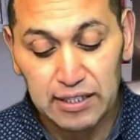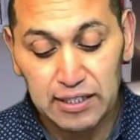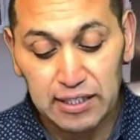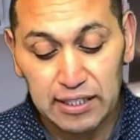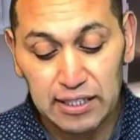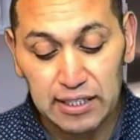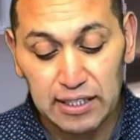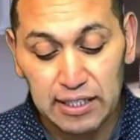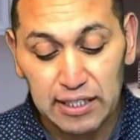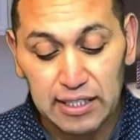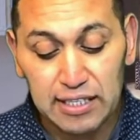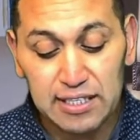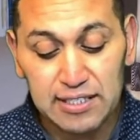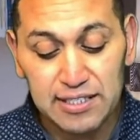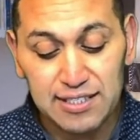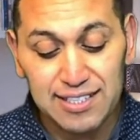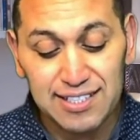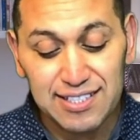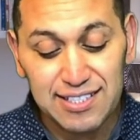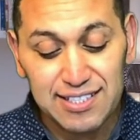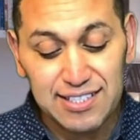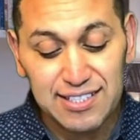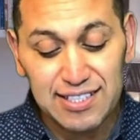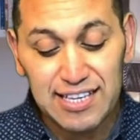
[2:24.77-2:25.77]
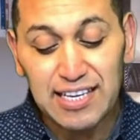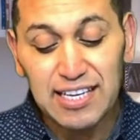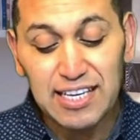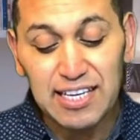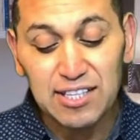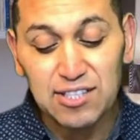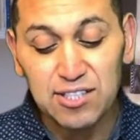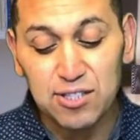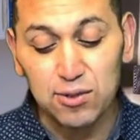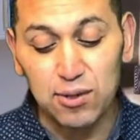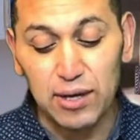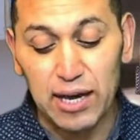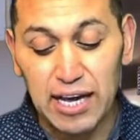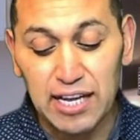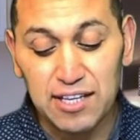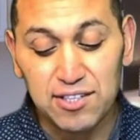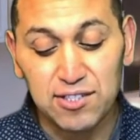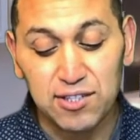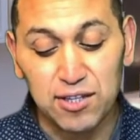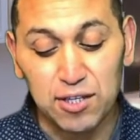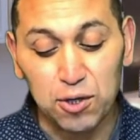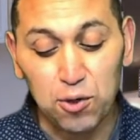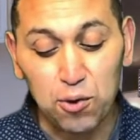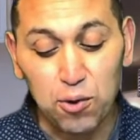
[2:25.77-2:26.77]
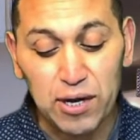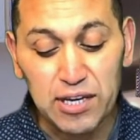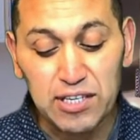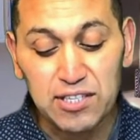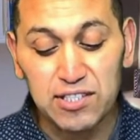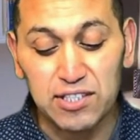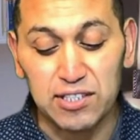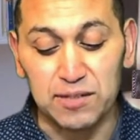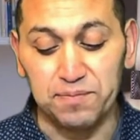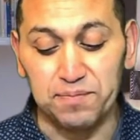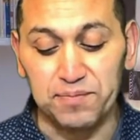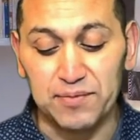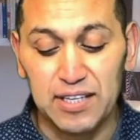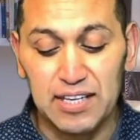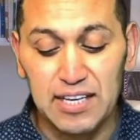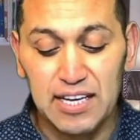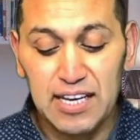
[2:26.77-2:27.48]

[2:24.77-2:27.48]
It is seeking to answer the question,